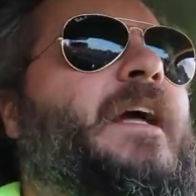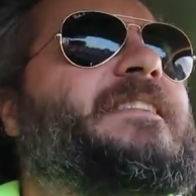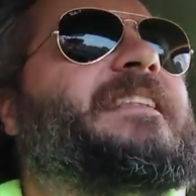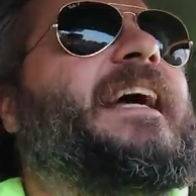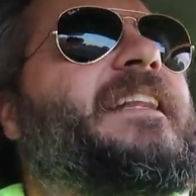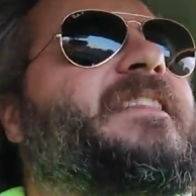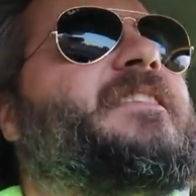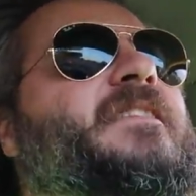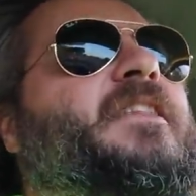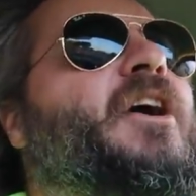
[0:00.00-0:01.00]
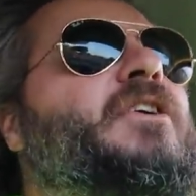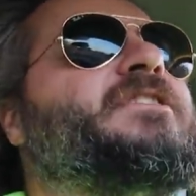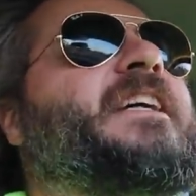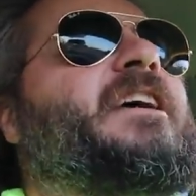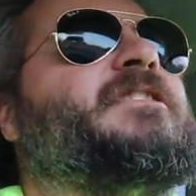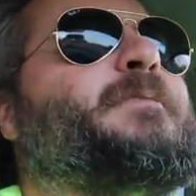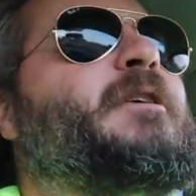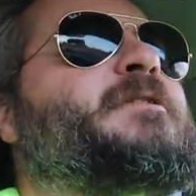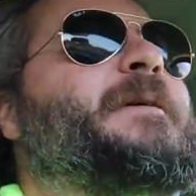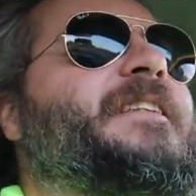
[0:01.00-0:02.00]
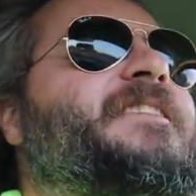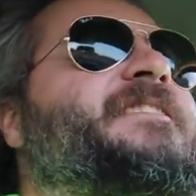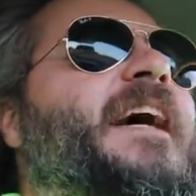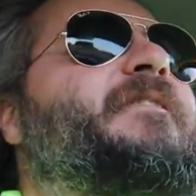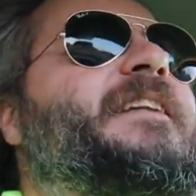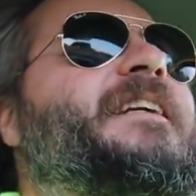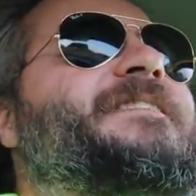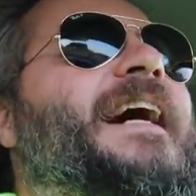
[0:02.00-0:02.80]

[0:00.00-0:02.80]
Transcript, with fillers: Wednesday and Thursday are supposed to be in the 70s.